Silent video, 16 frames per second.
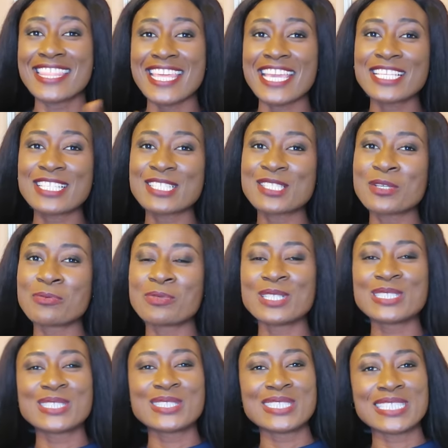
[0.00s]
thank you so
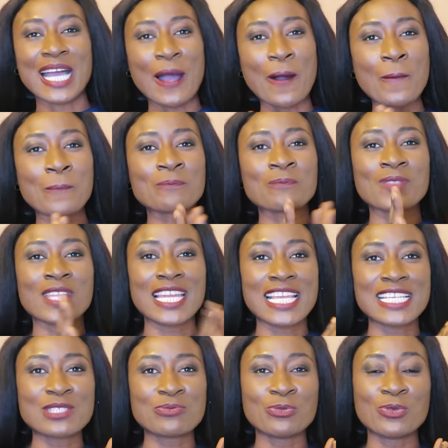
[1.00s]
much now
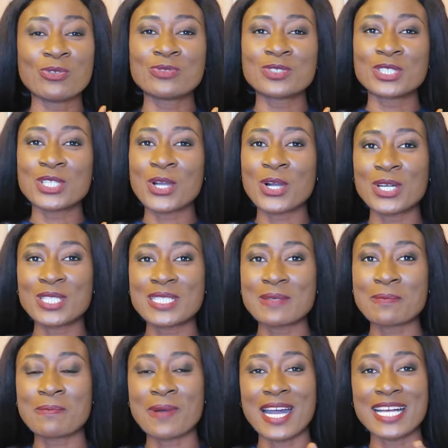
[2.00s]
let's move to the
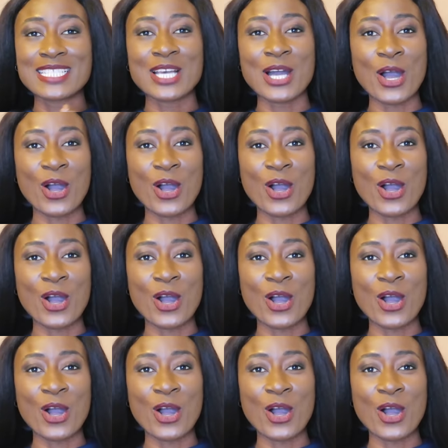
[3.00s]
cutting part